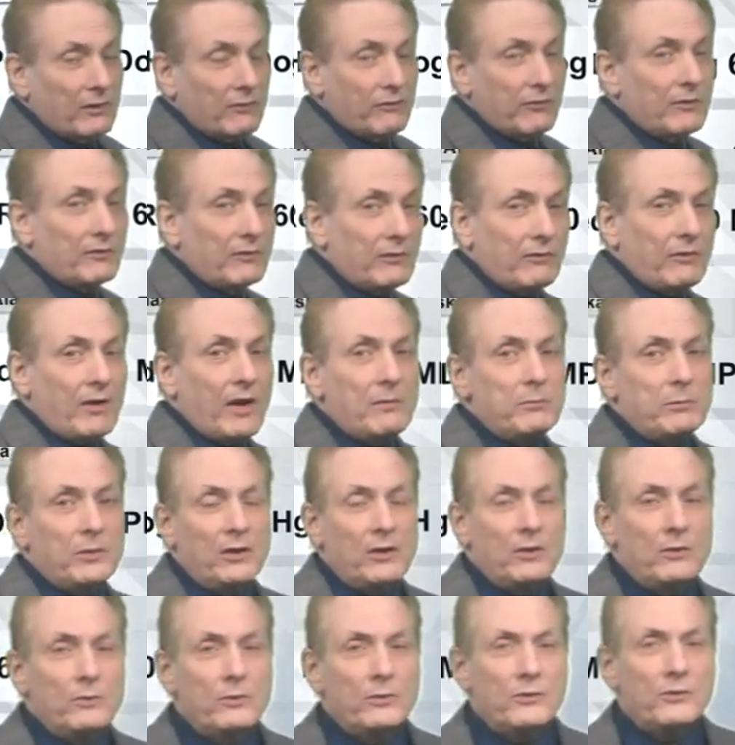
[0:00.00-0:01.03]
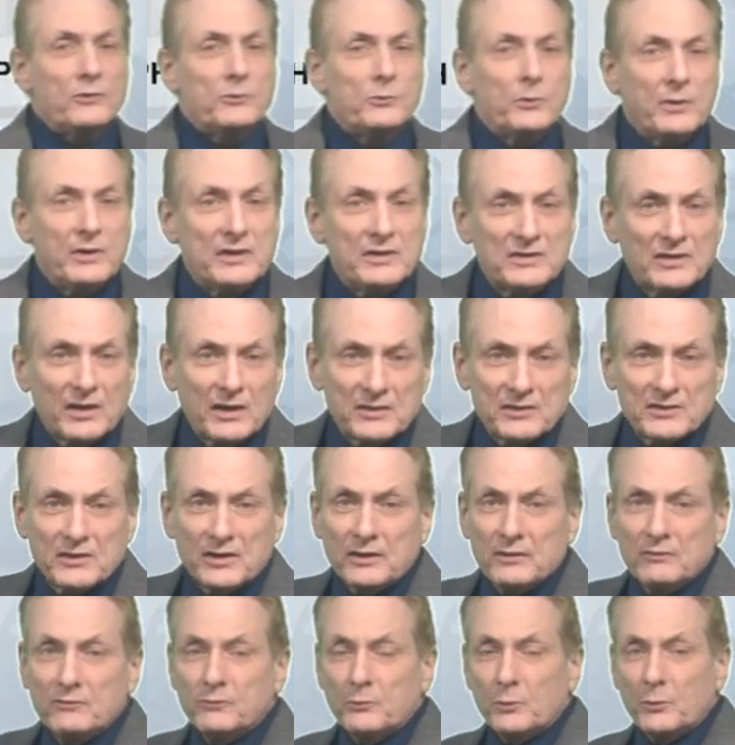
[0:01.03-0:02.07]
55 below, those winds
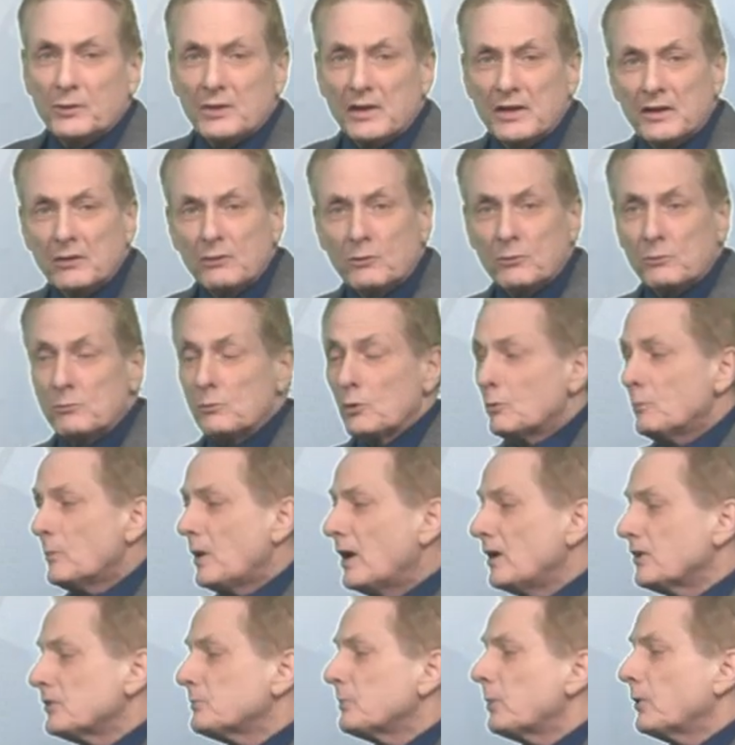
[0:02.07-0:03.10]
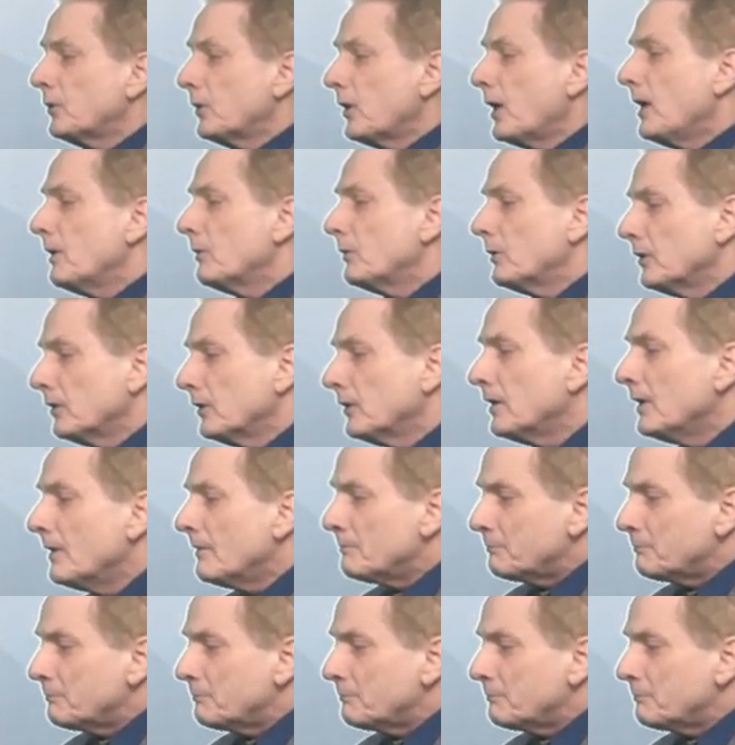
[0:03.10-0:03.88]
gusting 40 or more miles per hour.